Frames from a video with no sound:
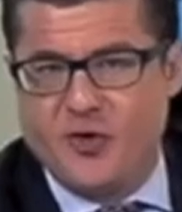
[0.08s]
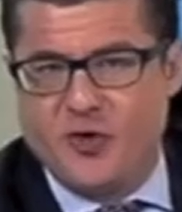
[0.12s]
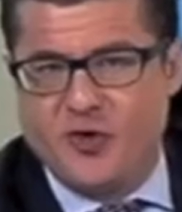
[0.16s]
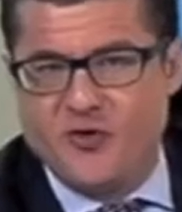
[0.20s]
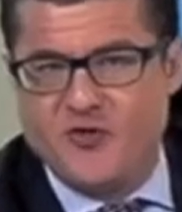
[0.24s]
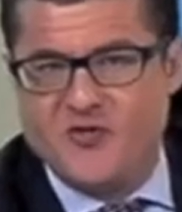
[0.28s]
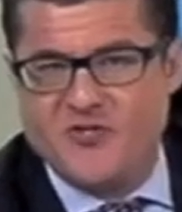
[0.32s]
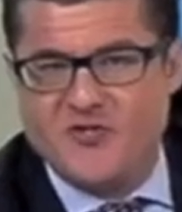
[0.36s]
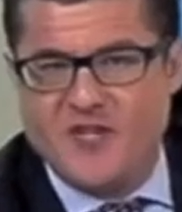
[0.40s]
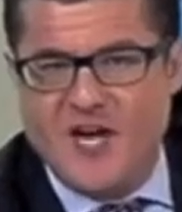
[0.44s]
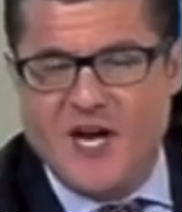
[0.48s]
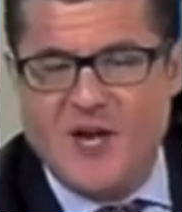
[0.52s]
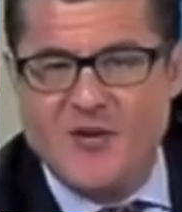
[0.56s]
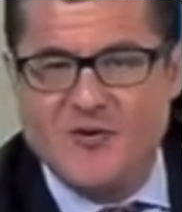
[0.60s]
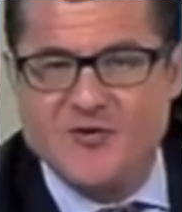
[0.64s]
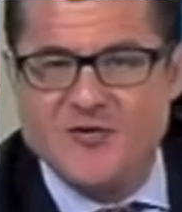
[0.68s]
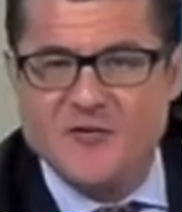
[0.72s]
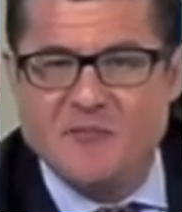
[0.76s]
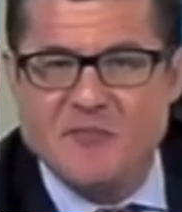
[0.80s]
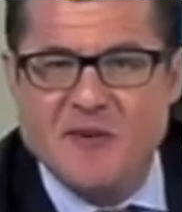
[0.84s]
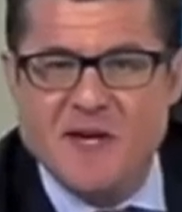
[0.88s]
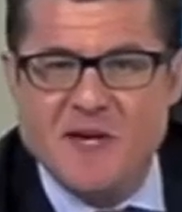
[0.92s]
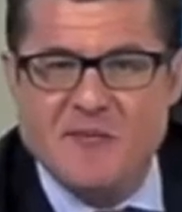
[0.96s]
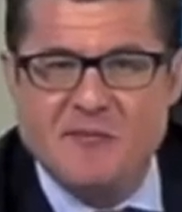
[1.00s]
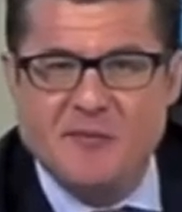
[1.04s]

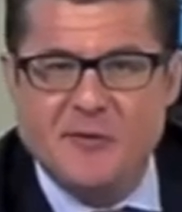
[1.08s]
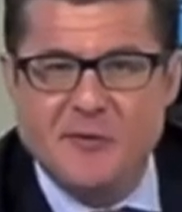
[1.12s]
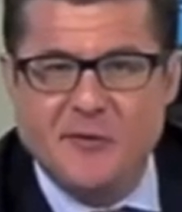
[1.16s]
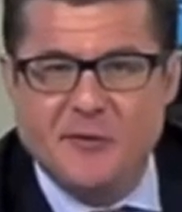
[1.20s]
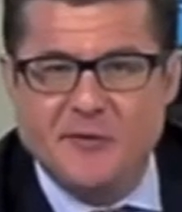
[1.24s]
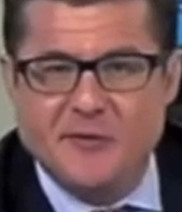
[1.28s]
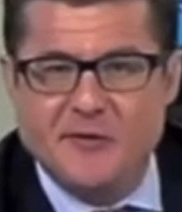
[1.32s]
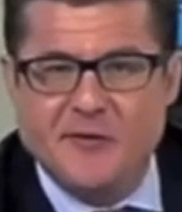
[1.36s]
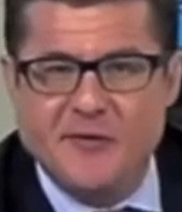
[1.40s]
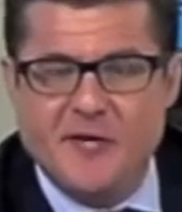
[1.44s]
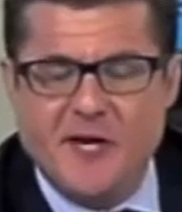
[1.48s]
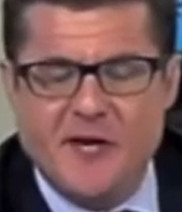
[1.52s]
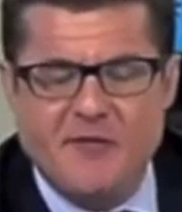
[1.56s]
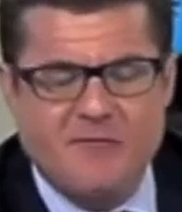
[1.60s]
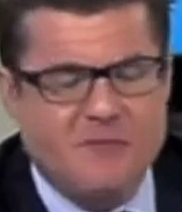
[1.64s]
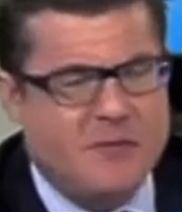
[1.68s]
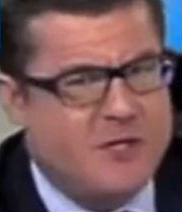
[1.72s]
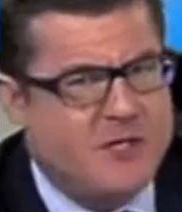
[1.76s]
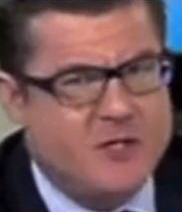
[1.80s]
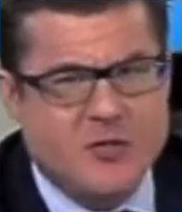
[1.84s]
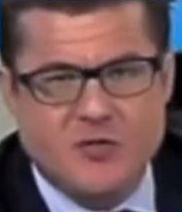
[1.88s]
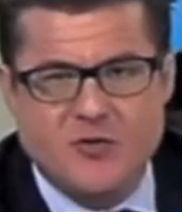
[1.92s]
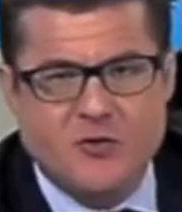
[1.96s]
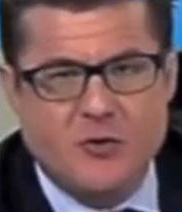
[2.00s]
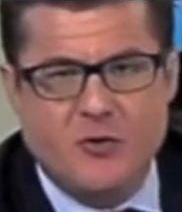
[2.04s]
Salespeople have
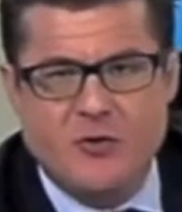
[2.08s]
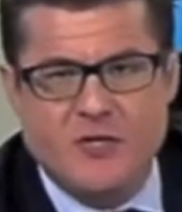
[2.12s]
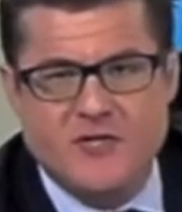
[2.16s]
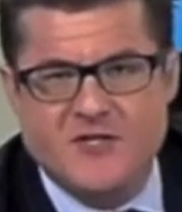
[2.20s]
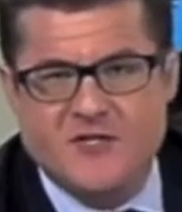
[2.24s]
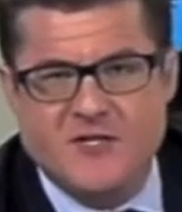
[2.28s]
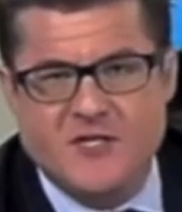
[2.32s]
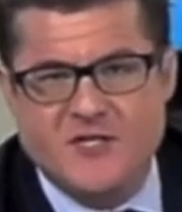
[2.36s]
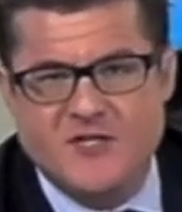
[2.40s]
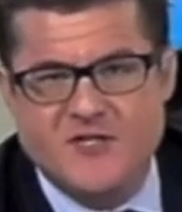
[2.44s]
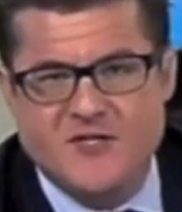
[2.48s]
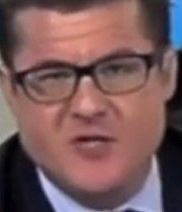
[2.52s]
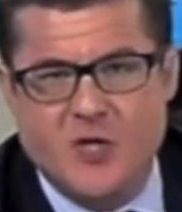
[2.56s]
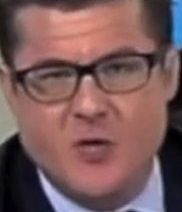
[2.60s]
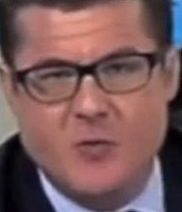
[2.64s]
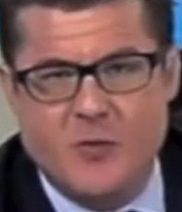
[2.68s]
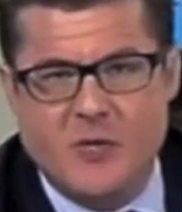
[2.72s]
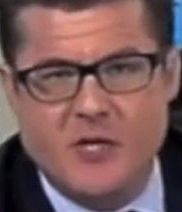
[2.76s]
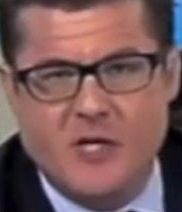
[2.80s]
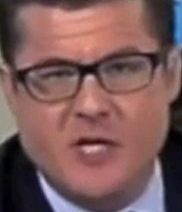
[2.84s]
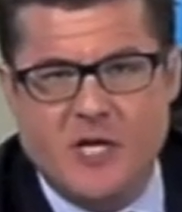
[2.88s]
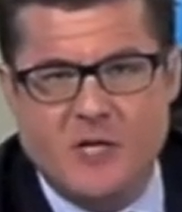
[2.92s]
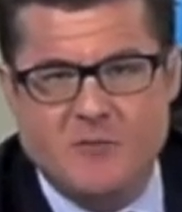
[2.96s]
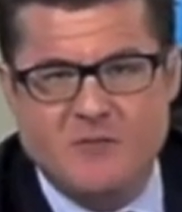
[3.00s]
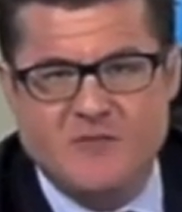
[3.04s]
been notoriously slow
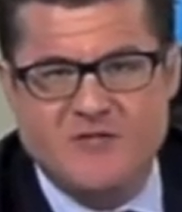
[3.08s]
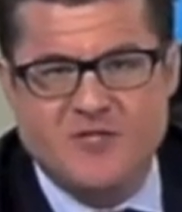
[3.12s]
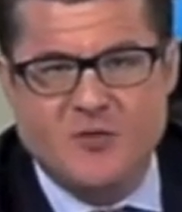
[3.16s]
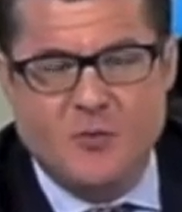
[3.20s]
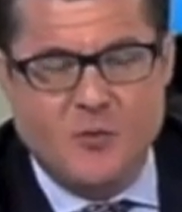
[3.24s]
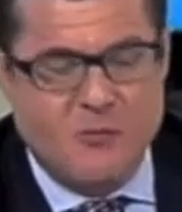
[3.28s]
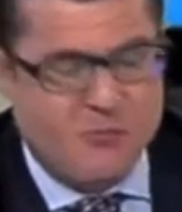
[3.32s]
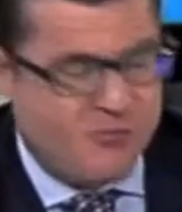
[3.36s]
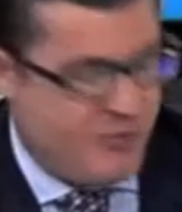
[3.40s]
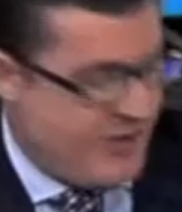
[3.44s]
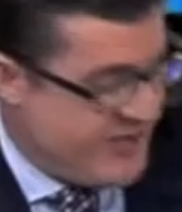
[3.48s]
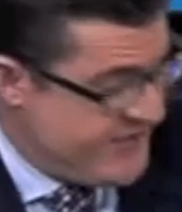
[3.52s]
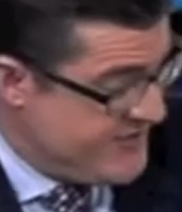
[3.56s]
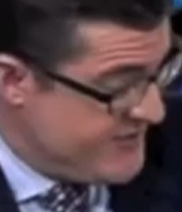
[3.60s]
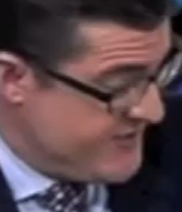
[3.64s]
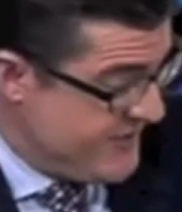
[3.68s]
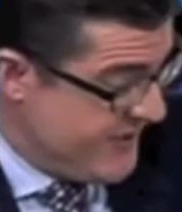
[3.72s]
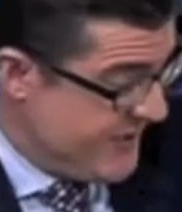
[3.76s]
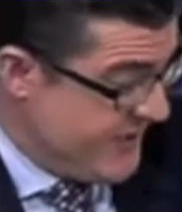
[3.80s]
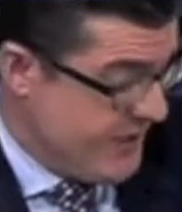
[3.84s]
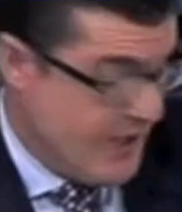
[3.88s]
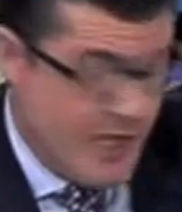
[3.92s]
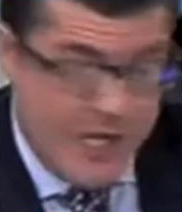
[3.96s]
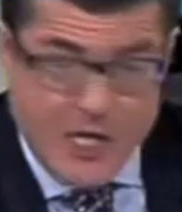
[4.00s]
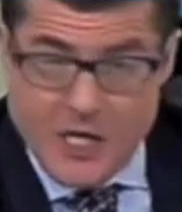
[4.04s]
when it comes to
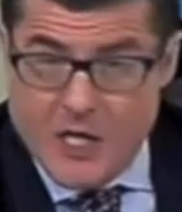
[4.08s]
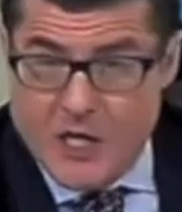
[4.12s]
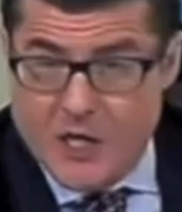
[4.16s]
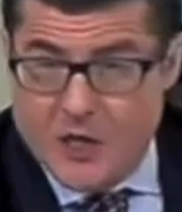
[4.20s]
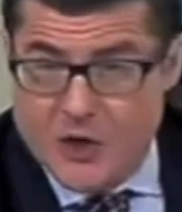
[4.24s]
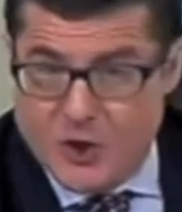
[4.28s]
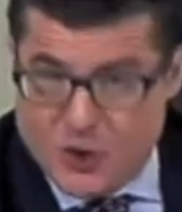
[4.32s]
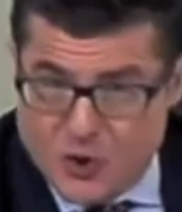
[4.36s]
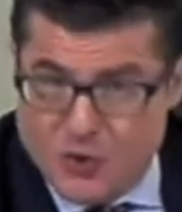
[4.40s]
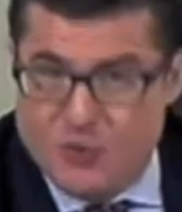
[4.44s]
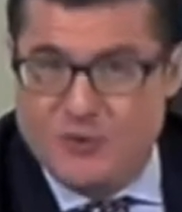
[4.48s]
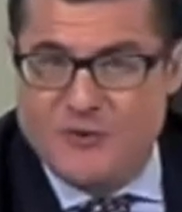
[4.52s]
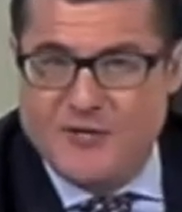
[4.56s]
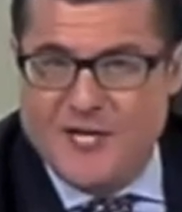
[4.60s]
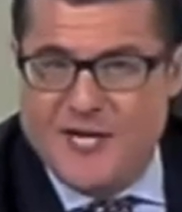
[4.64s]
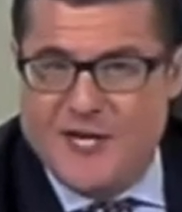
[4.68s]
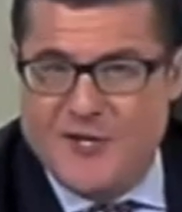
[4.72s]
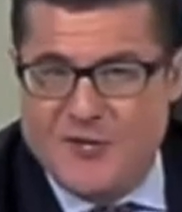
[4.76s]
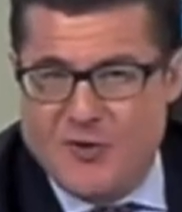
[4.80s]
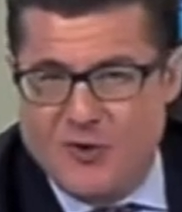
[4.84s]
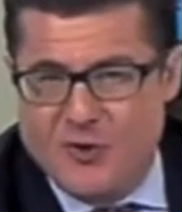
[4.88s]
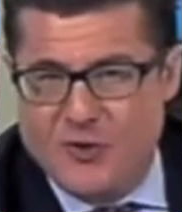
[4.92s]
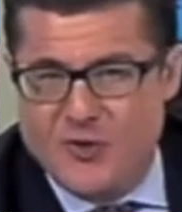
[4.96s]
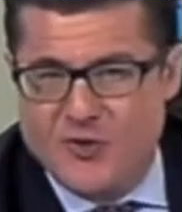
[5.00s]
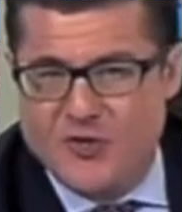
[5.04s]
embracing new
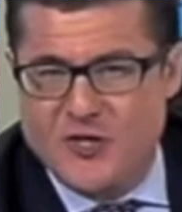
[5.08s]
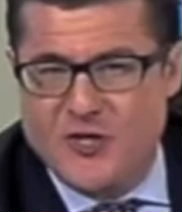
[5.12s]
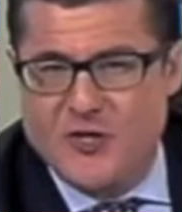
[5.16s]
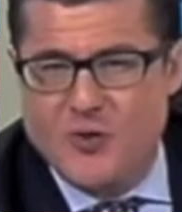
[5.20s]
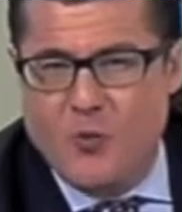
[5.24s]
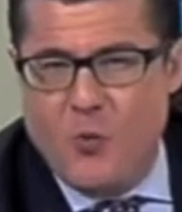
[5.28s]
technology.